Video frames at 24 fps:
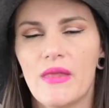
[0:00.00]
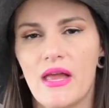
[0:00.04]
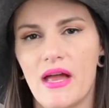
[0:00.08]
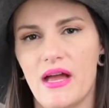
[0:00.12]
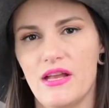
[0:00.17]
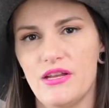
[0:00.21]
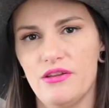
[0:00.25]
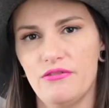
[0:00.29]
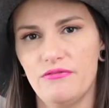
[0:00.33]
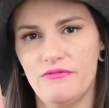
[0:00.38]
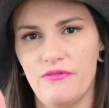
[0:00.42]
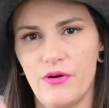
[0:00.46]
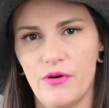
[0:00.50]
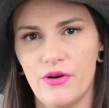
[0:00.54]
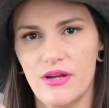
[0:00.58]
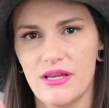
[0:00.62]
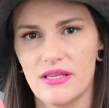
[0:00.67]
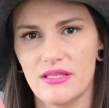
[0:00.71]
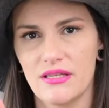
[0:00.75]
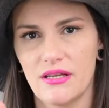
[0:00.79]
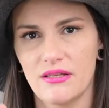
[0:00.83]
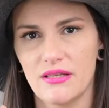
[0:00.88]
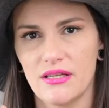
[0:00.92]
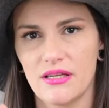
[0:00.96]
and you
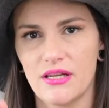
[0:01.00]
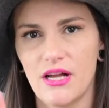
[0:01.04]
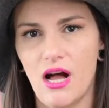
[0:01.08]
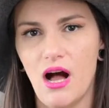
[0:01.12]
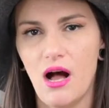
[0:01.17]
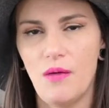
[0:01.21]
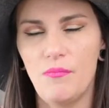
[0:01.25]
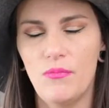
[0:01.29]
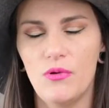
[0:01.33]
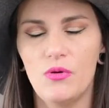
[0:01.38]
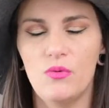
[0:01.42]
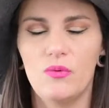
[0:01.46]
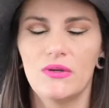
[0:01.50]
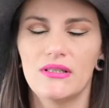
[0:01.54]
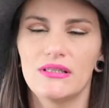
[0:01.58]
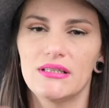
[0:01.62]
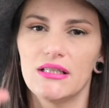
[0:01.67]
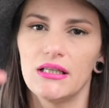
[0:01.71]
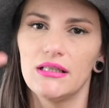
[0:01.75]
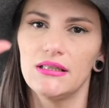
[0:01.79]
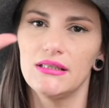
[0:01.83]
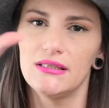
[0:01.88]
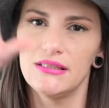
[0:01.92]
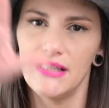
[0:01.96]
focus on the couple with
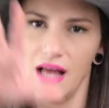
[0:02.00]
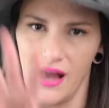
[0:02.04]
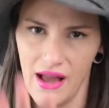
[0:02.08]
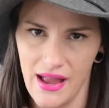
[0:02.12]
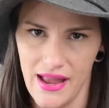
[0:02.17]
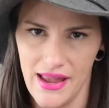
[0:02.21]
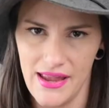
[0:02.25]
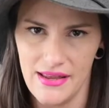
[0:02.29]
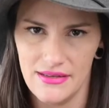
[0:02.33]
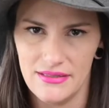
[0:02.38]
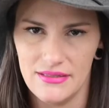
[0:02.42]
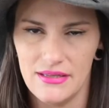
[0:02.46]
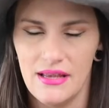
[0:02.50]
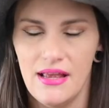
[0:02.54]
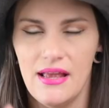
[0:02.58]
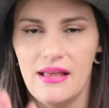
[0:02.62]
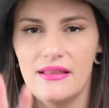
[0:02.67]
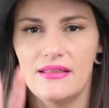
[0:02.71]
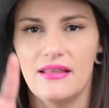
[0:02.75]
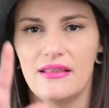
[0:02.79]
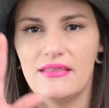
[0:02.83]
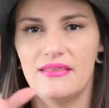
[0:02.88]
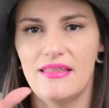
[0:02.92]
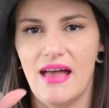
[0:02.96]
the light,
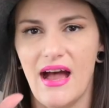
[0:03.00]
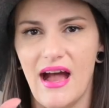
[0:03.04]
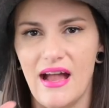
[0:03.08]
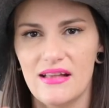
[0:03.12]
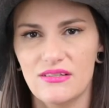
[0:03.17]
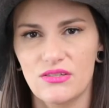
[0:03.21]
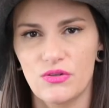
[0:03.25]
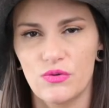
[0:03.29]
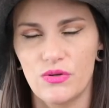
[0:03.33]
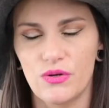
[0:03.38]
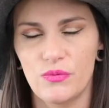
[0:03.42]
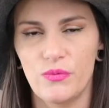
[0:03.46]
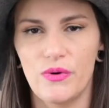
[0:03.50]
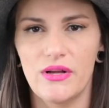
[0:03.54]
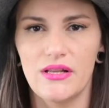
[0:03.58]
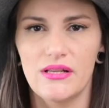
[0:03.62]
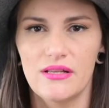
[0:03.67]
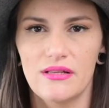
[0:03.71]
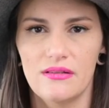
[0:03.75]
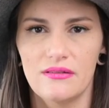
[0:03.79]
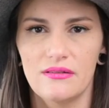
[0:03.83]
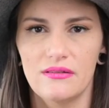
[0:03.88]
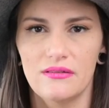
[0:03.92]
then that's going to what,